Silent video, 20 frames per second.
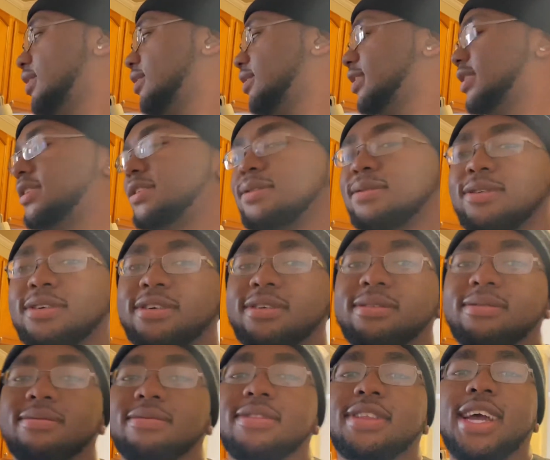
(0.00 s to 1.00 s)
LOL.
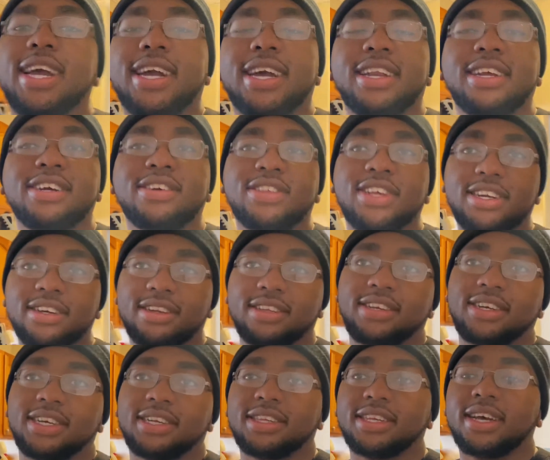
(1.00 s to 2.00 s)
I gotta go take her to
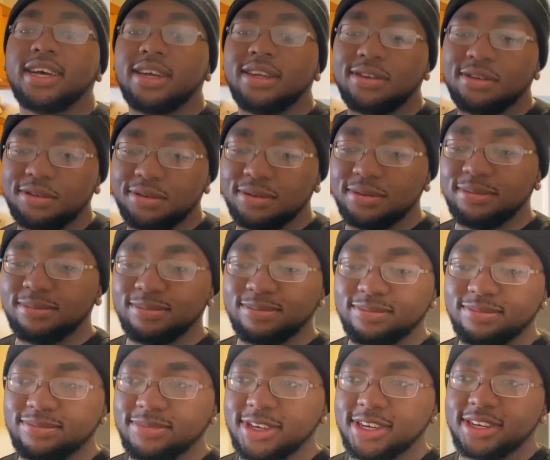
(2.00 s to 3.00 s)
the side, dude.
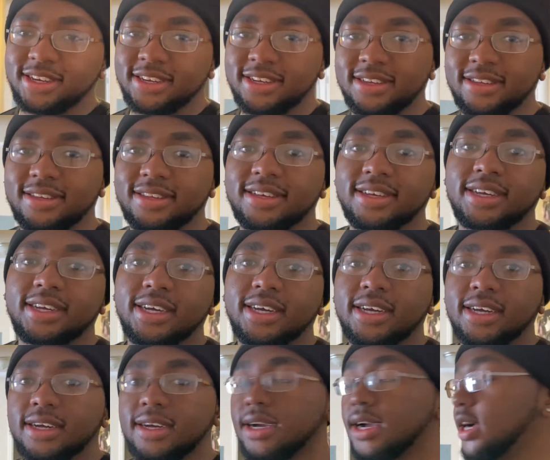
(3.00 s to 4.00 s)
Cause,
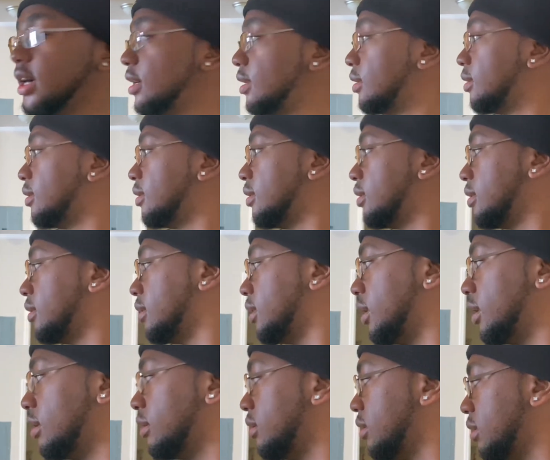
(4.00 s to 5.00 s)
huh? I
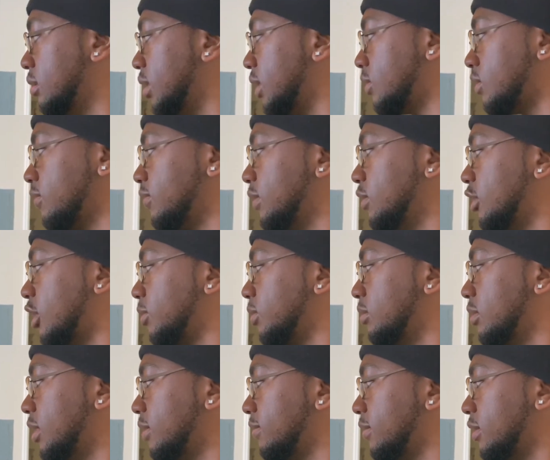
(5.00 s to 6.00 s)
don't know. That's what's gonna drop
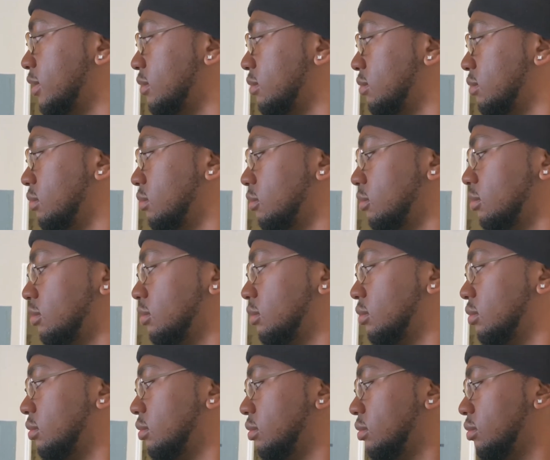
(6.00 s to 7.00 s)
you off at.
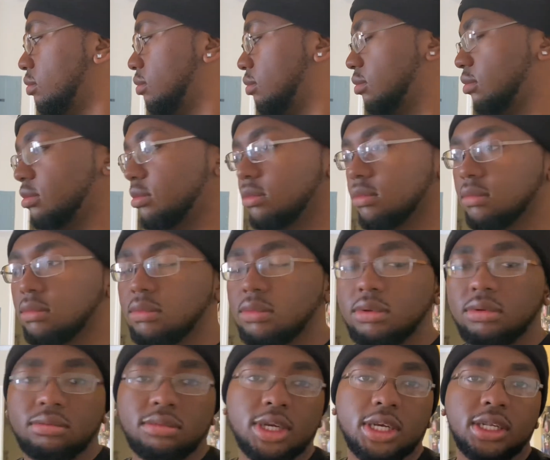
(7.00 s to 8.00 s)
I
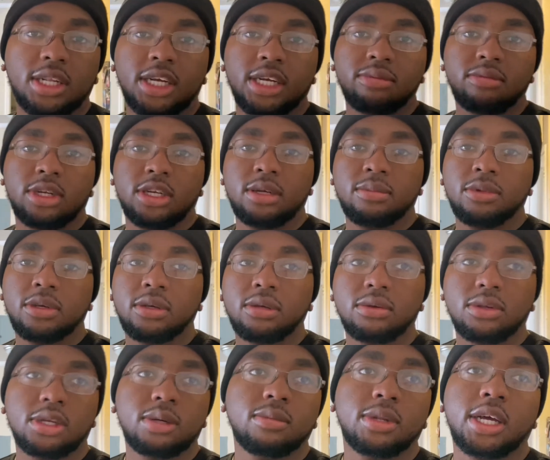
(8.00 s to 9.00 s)
think her name Jimmy.
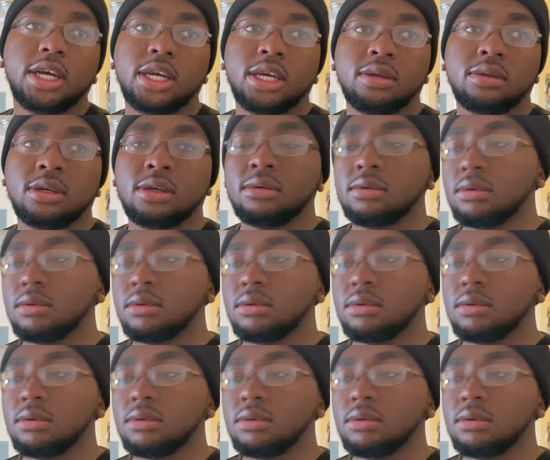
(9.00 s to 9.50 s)
Something I ain't even.